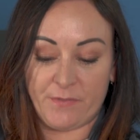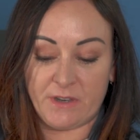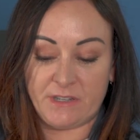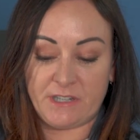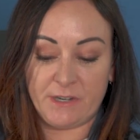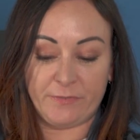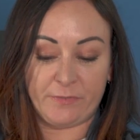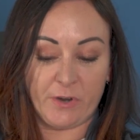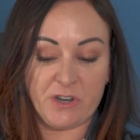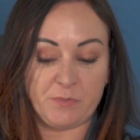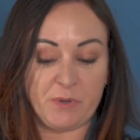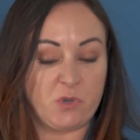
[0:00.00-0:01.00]
the
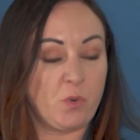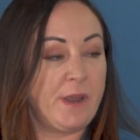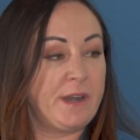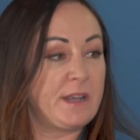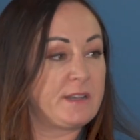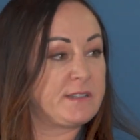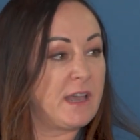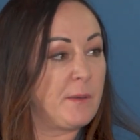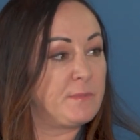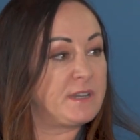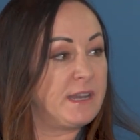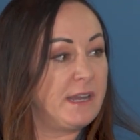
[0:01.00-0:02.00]
difference between
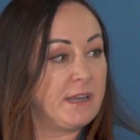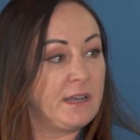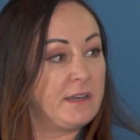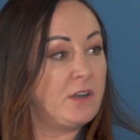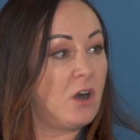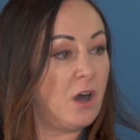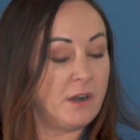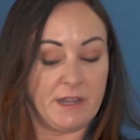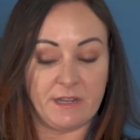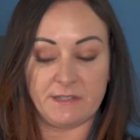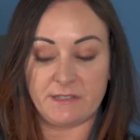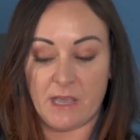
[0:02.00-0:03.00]
exempt and
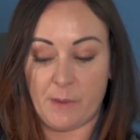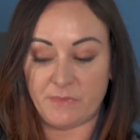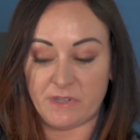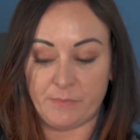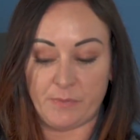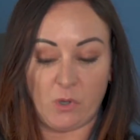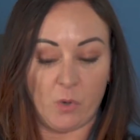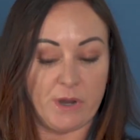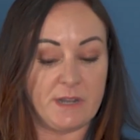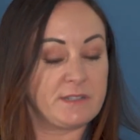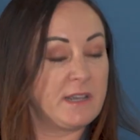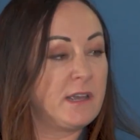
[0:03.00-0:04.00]
non-exempt
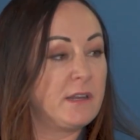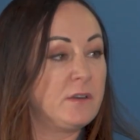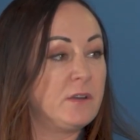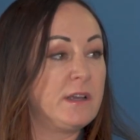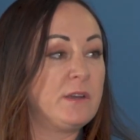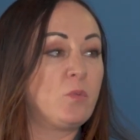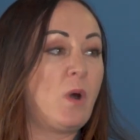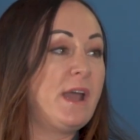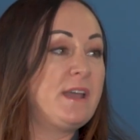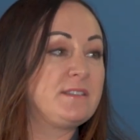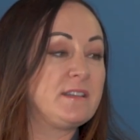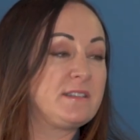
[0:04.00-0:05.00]
employees and
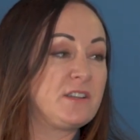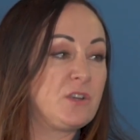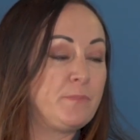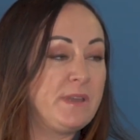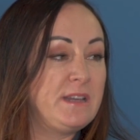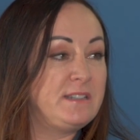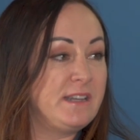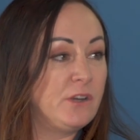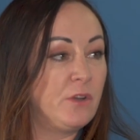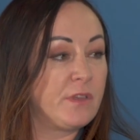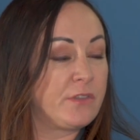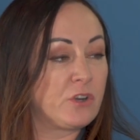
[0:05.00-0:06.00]
why is it such a big
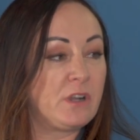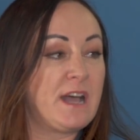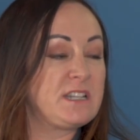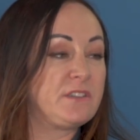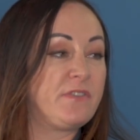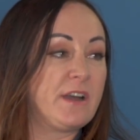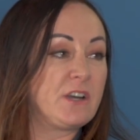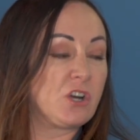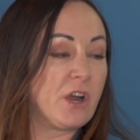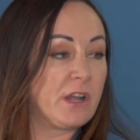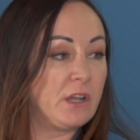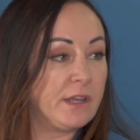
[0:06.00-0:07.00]
deal that they're classified
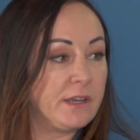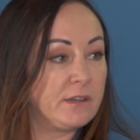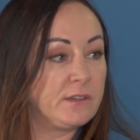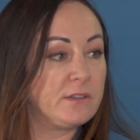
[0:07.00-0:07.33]
correctly?